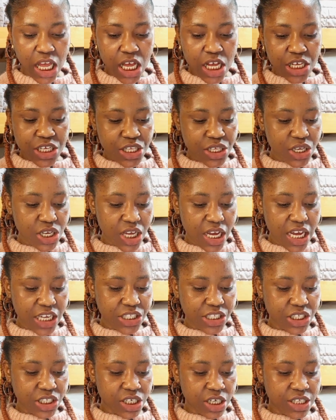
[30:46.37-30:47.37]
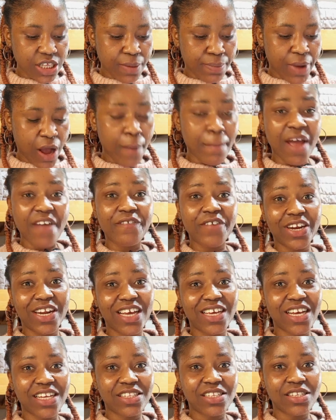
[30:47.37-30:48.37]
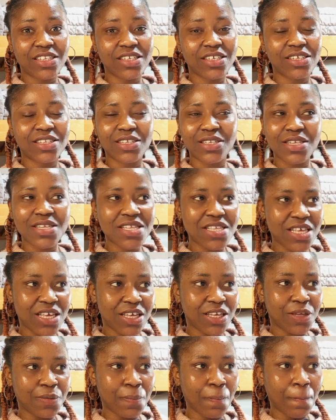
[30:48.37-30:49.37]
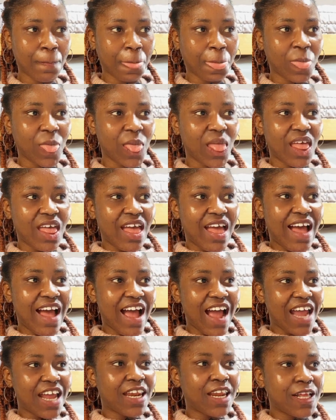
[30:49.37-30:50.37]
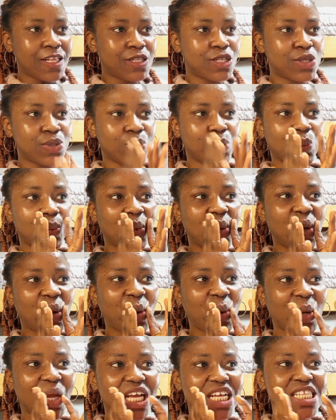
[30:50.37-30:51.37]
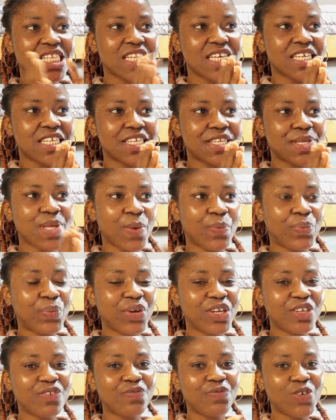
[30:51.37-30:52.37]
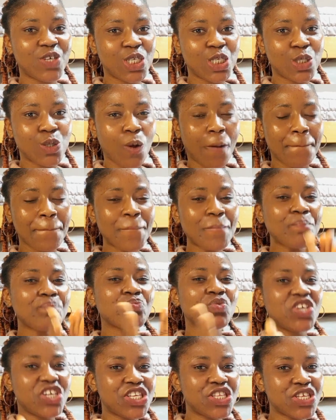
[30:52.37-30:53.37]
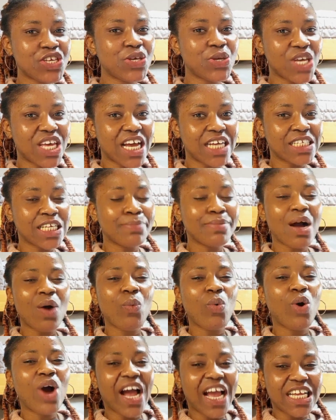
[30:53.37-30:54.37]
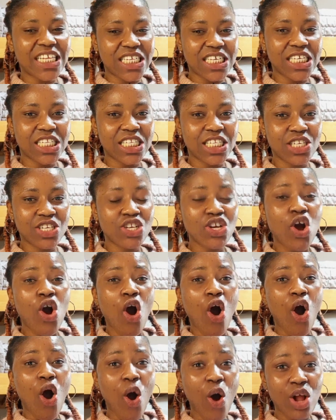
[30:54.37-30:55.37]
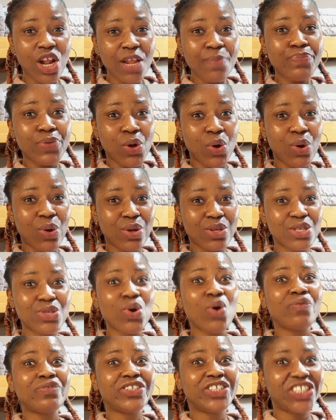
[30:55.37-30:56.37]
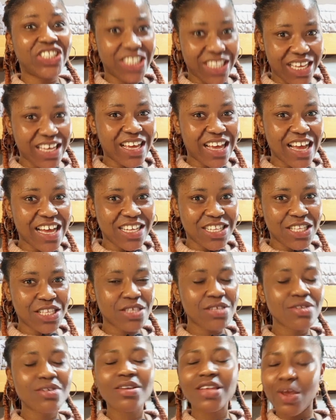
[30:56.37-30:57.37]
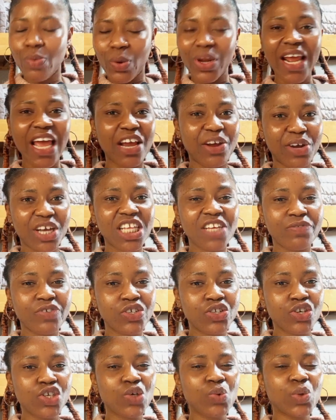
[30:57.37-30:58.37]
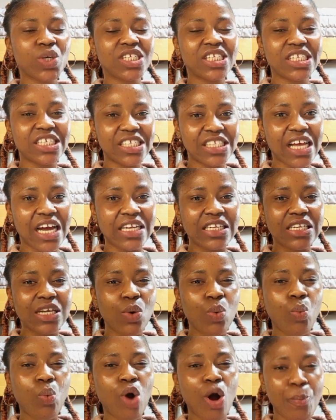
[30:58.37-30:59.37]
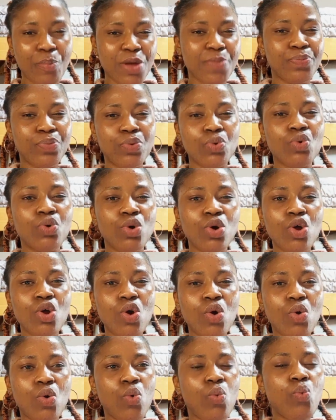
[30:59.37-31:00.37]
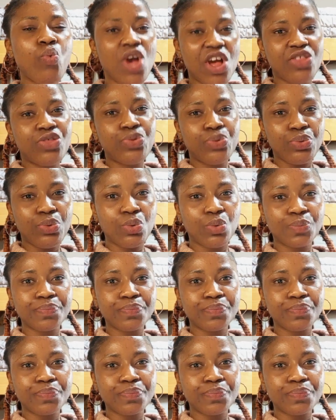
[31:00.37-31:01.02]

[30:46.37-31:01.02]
So yeah, she talked about my final year thesis. See, I need to create a separate video gisting you guys about what I did, all because of GKS. When I create the video, you understand what people went through